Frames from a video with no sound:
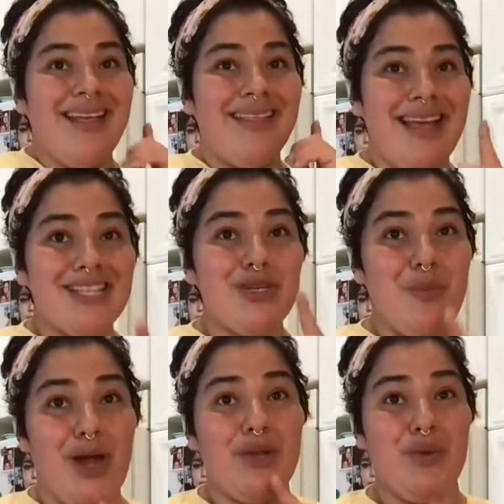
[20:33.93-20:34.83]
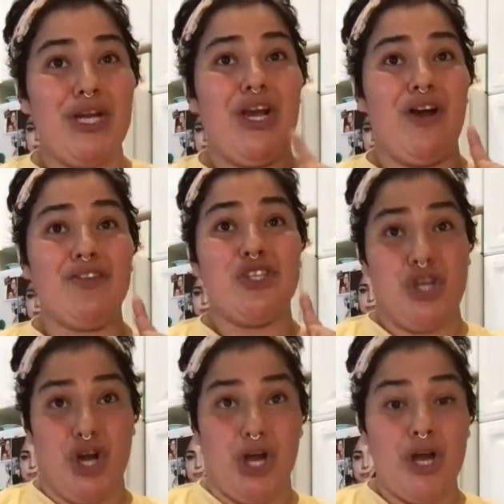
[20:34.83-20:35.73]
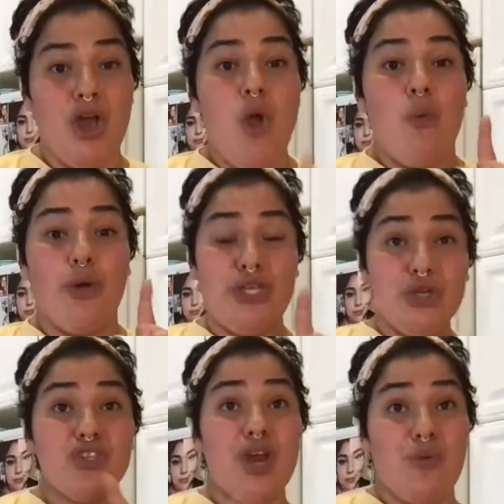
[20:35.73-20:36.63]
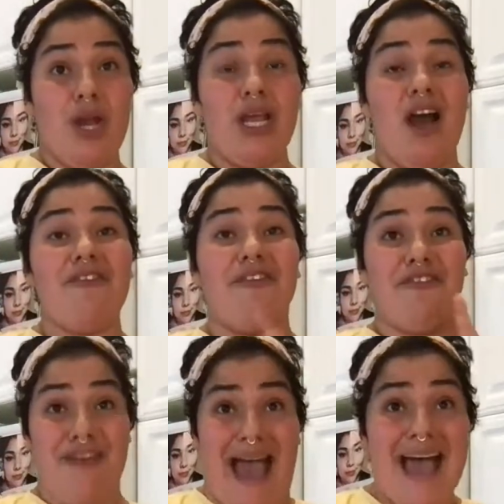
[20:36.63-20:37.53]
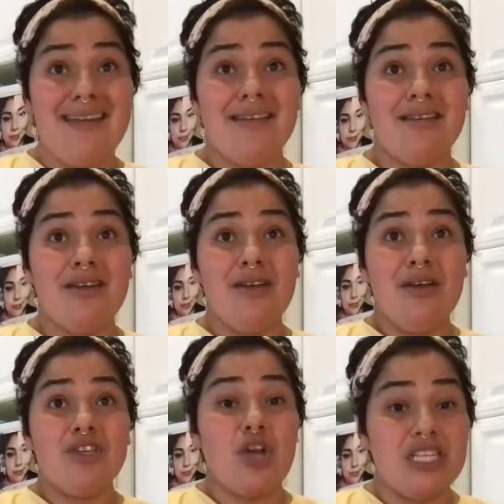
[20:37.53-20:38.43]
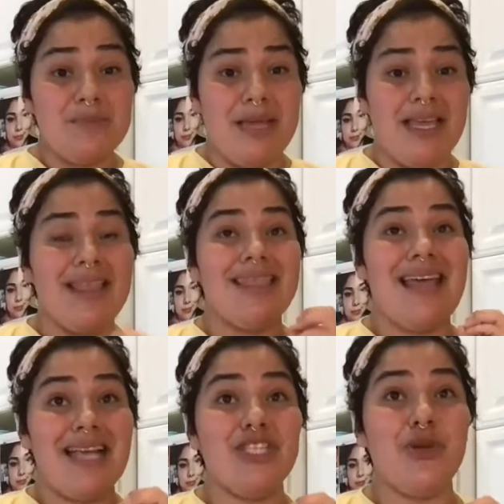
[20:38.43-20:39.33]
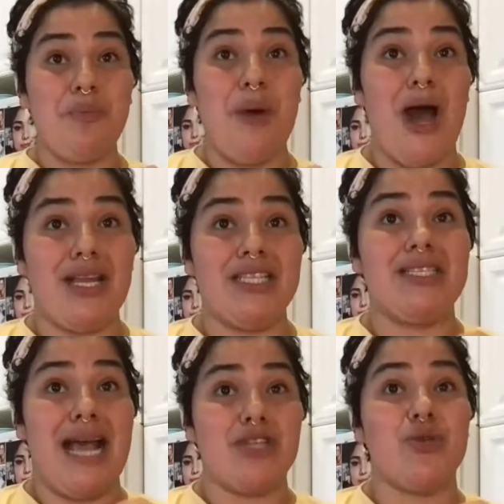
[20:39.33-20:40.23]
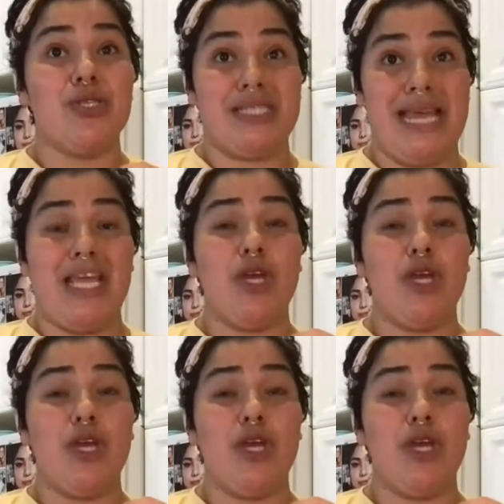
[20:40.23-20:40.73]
That's your body running off sugar. When you start running off of fat, trust me, that's your body's natural state.